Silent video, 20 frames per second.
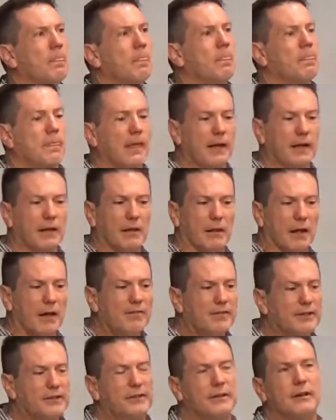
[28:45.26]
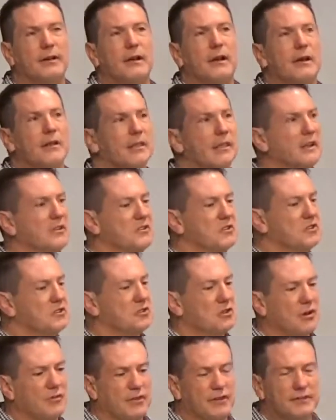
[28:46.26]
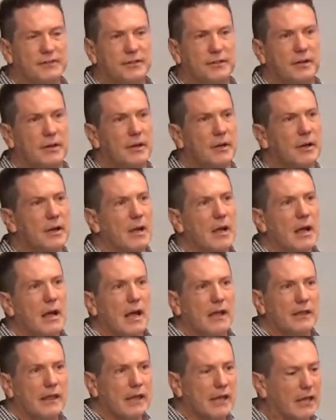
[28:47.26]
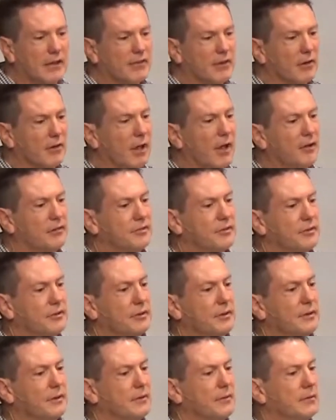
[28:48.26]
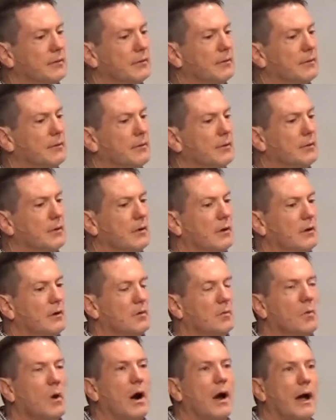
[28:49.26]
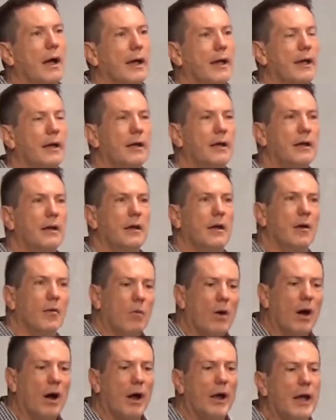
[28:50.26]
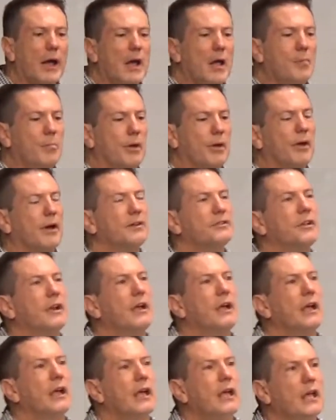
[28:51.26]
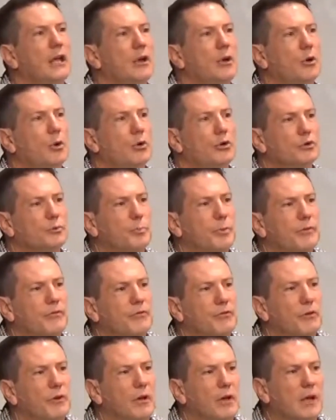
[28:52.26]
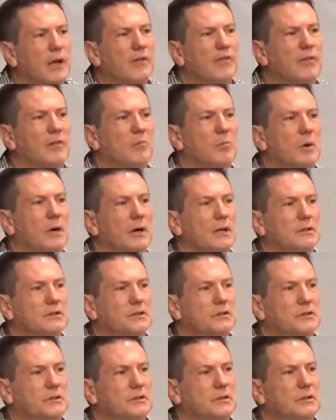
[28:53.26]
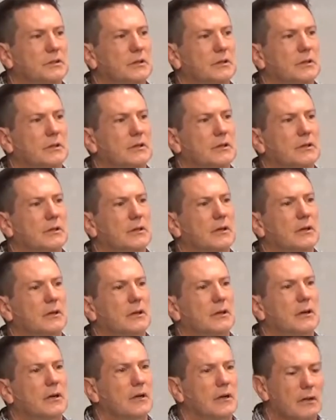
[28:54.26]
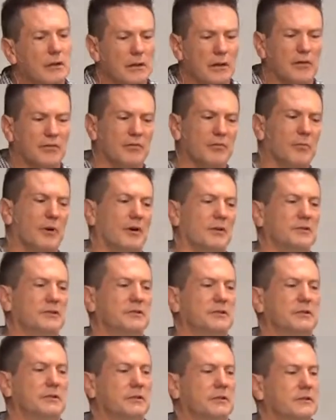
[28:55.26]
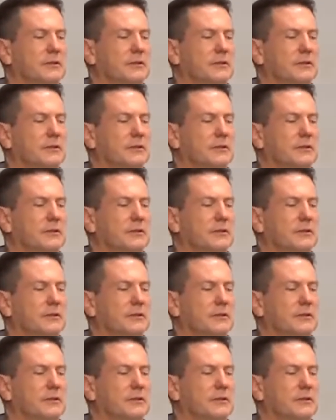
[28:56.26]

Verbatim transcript: They love it, they serve it, and they give their lives to it. Why? Why? Because he who has been forgiven much loves much.